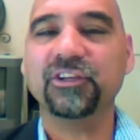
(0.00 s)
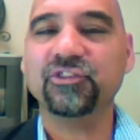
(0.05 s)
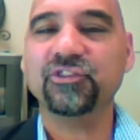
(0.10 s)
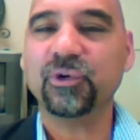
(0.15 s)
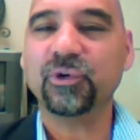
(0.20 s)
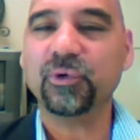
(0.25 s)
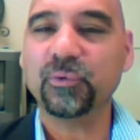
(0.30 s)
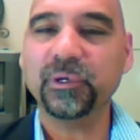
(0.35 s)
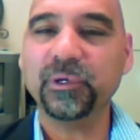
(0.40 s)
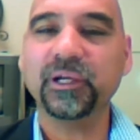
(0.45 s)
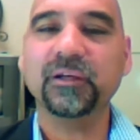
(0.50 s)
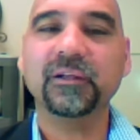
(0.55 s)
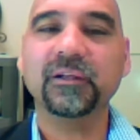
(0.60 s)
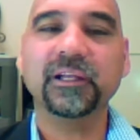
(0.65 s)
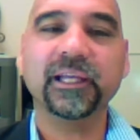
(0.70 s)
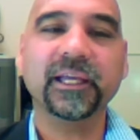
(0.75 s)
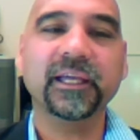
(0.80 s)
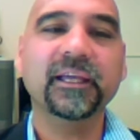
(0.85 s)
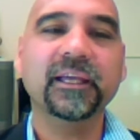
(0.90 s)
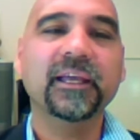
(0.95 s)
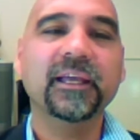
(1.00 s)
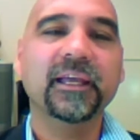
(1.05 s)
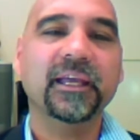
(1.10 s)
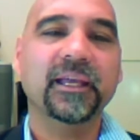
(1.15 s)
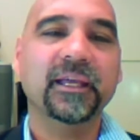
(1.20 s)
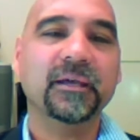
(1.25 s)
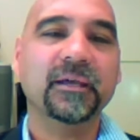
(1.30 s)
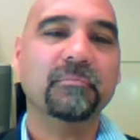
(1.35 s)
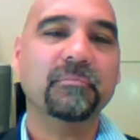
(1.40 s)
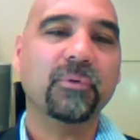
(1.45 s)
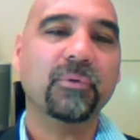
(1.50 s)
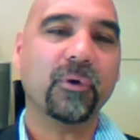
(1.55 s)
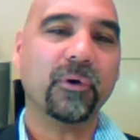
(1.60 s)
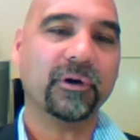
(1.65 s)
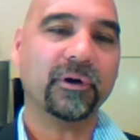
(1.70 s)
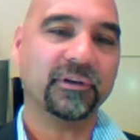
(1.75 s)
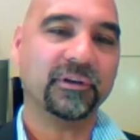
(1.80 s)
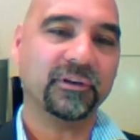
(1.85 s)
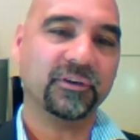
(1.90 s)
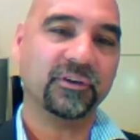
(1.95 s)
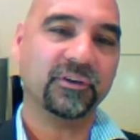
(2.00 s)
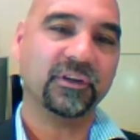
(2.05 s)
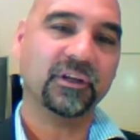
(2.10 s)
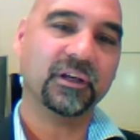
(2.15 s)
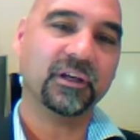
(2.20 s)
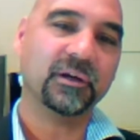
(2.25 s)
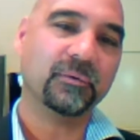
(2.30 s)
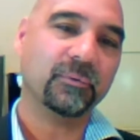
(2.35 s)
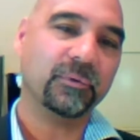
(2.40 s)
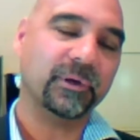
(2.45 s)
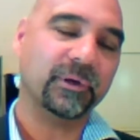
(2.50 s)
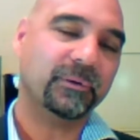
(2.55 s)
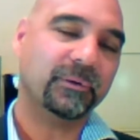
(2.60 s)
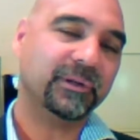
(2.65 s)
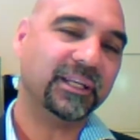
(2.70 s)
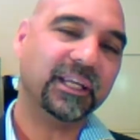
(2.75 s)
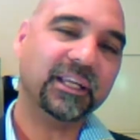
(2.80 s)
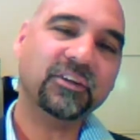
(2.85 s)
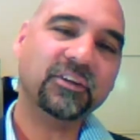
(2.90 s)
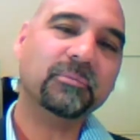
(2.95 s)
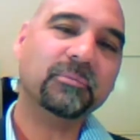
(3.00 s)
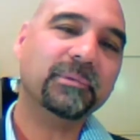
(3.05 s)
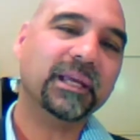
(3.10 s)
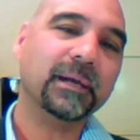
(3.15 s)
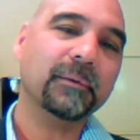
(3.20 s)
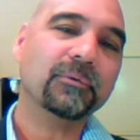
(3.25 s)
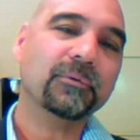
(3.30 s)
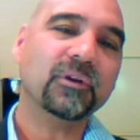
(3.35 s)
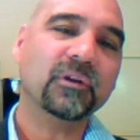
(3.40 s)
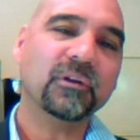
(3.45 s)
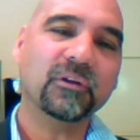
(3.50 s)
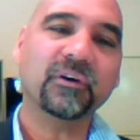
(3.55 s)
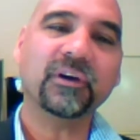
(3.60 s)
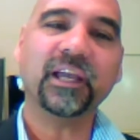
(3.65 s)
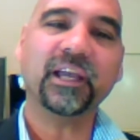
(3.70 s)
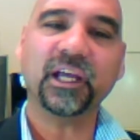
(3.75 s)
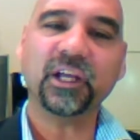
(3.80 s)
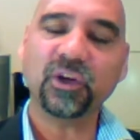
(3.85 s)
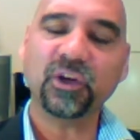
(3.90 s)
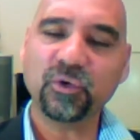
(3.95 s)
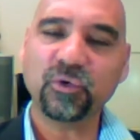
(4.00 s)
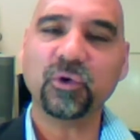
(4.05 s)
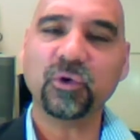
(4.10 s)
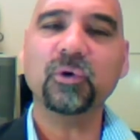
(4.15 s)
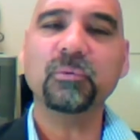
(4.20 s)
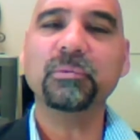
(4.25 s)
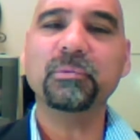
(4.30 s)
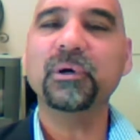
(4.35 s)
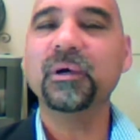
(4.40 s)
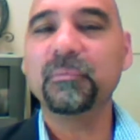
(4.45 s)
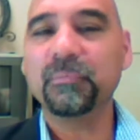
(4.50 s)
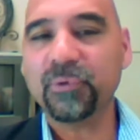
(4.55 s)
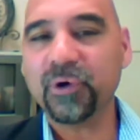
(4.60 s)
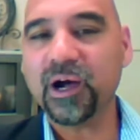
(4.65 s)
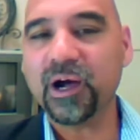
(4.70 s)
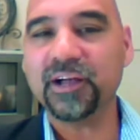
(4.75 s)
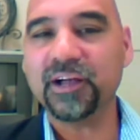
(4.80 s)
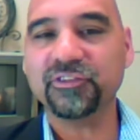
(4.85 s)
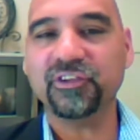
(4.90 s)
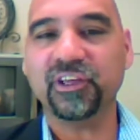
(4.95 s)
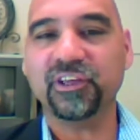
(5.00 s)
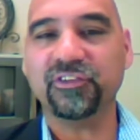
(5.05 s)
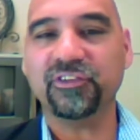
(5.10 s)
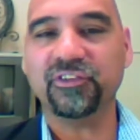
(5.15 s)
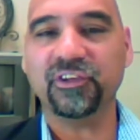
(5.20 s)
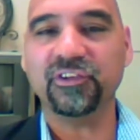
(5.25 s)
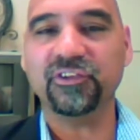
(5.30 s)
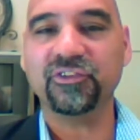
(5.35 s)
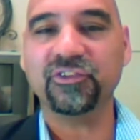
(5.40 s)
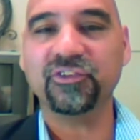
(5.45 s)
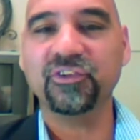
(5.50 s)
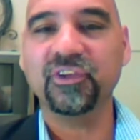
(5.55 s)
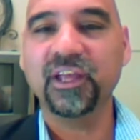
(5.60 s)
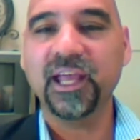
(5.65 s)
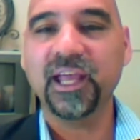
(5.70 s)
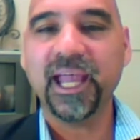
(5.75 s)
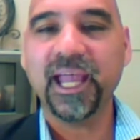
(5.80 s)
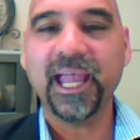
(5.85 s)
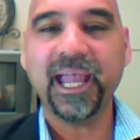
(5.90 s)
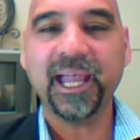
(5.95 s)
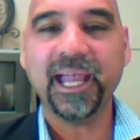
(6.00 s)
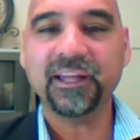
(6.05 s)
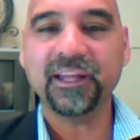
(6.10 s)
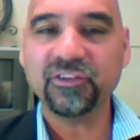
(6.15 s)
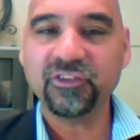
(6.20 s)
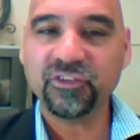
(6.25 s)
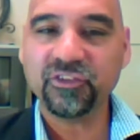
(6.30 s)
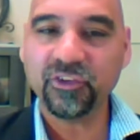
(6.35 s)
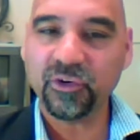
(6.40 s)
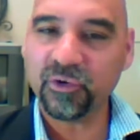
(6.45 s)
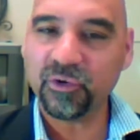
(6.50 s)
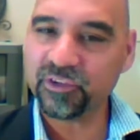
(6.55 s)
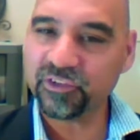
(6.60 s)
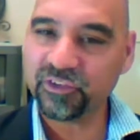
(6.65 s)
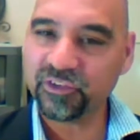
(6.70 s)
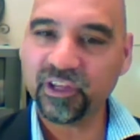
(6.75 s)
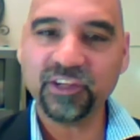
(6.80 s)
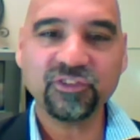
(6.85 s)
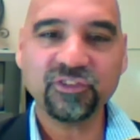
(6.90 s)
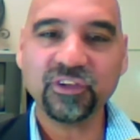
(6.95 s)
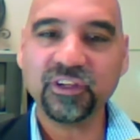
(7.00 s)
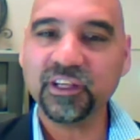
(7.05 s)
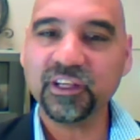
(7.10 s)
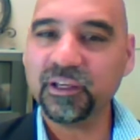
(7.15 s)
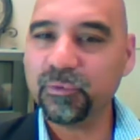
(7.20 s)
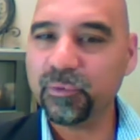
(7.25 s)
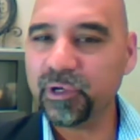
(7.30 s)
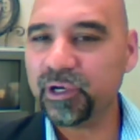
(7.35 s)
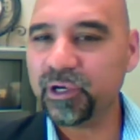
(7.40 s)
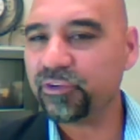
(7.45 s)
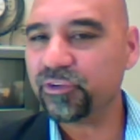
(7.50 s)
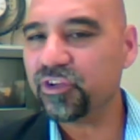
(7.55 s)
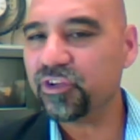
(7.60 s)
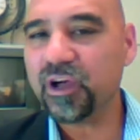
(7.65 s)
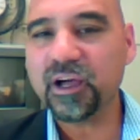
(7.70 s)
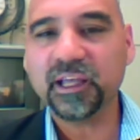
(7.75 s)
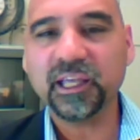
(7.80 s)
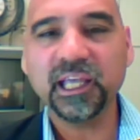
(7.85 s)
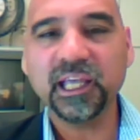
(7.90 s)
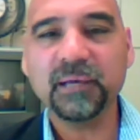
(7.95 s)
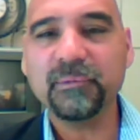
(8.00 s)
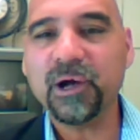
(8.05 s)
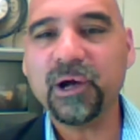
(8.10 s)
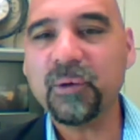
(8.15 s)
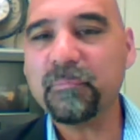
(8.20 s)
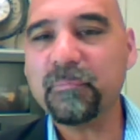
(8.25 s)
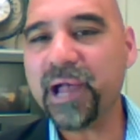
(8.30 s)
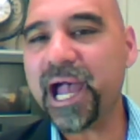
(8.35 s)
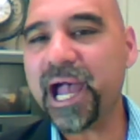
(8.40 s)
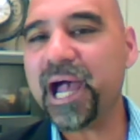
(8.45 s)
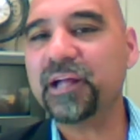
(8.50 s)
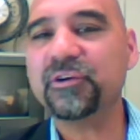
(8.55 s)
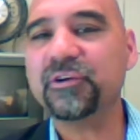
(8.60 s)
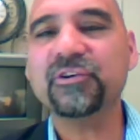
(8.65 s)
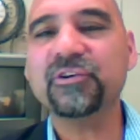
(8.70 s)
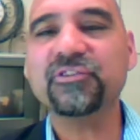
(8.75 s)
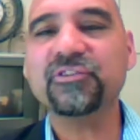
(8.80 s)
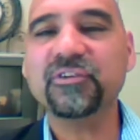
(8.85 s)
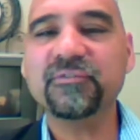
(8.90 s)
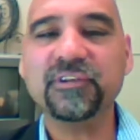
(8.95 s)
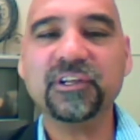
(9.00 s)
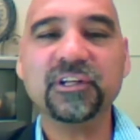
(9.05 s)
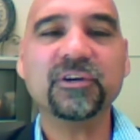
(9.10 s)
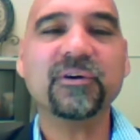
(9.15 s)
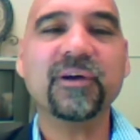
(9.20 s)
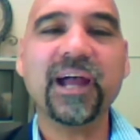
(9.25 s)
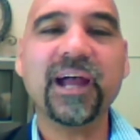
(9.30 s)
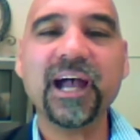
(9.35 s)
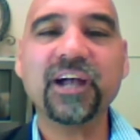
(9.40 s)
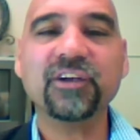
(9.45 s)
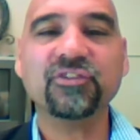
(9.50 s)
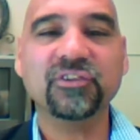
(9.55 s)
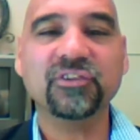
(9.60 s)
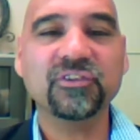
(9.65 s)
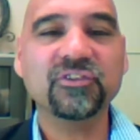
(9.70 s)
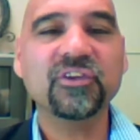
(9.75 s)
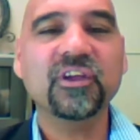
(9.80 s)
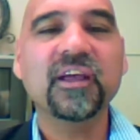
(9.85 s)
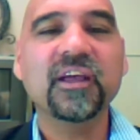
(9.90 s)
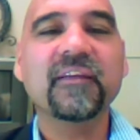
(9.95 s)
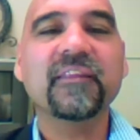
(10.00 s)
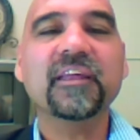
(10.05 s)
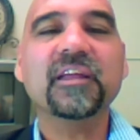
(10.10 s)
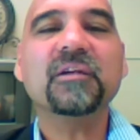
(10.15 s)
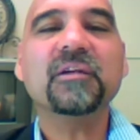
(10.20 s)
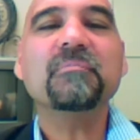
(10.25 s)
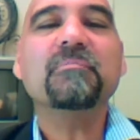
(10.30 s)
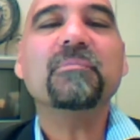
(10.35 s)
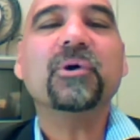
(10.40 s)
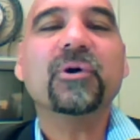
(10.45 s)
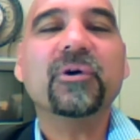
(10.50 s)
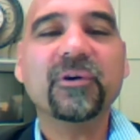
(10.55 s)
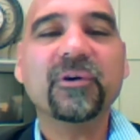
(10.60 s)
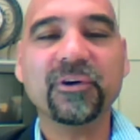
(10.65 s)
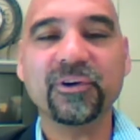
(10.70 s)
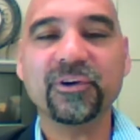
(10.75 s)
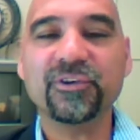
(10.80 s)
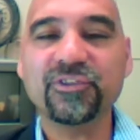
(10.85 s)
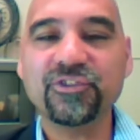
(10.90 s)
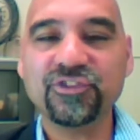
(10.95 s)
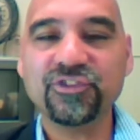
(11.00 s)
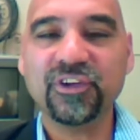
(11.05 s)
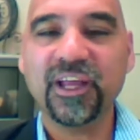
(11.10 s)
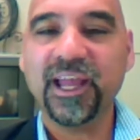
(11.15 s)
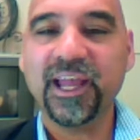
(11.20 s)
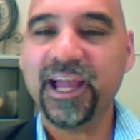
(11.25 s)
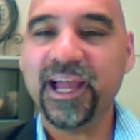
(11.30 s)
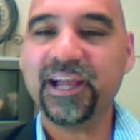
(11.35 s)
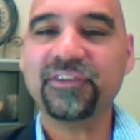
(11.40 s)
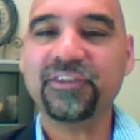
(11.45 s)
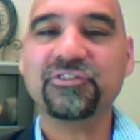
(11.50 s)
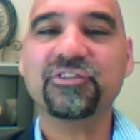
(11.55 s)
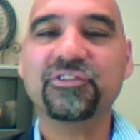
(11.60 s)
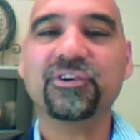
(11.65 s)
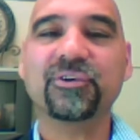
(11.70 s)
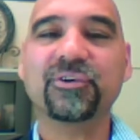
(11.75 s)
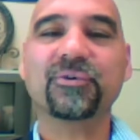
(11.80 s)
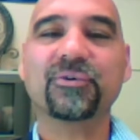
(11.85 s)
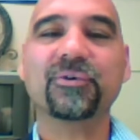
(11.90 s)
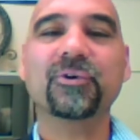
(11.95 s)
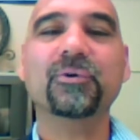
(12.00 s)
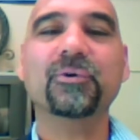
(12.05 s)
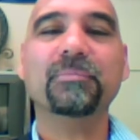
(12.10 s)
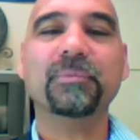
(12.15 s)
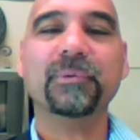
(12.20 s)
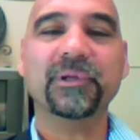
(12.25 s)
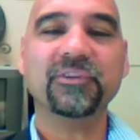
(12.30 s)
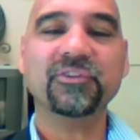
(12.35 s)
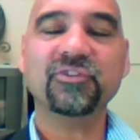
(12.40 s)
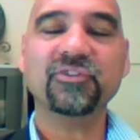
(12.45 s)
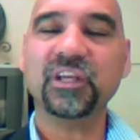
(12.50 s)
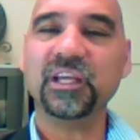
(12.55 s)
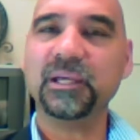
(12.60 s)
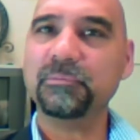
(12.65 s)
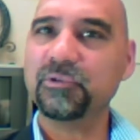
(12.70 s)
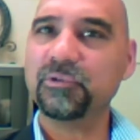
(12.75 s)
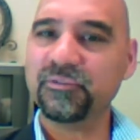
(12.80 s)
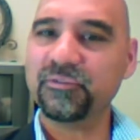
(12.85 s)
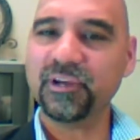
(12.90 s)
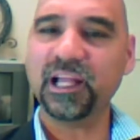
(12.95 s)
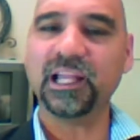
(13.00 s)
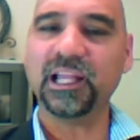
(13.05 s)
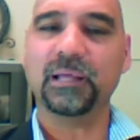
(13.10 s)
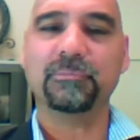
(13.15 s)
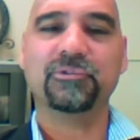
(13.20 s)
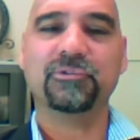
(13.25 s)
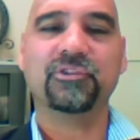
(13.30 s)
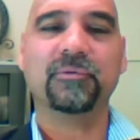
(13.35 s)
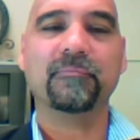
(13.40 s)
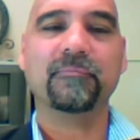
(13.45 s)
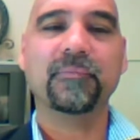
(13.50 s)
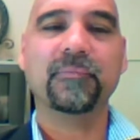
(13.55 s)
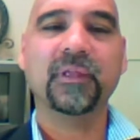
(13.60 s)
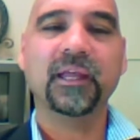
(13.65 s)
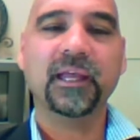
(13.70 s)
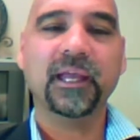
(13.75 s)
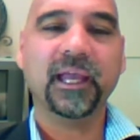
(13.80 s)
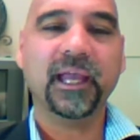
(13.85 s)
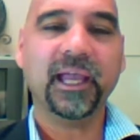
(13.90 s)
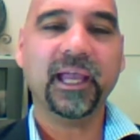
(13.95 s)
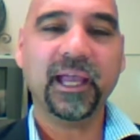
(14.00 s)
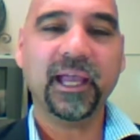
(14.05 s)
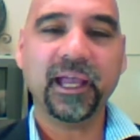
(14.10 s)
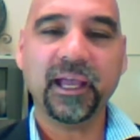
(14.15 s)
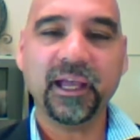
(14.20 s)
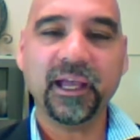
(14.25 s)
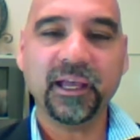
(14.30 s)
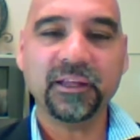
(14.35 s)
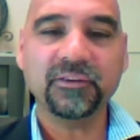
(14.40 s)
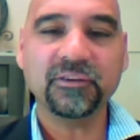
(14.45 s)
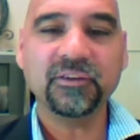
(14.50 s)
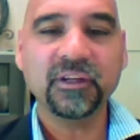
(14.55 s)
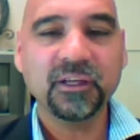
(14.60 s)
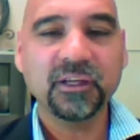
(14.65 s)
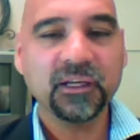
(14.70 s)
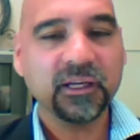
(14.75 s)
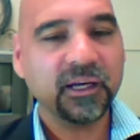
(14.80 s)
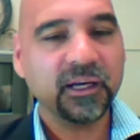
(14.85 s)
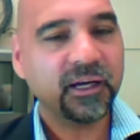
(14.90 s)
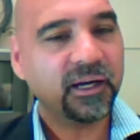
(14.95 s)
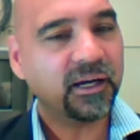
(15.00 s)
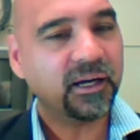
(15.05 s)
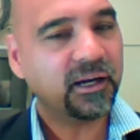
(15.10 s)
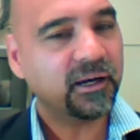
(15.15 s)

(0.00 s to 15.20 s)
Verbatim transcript: So team dynamics are really important. You know, we need to be able to look at group processes and so essentially, we are talking about patterns of interactions that emerge as the group and team develops.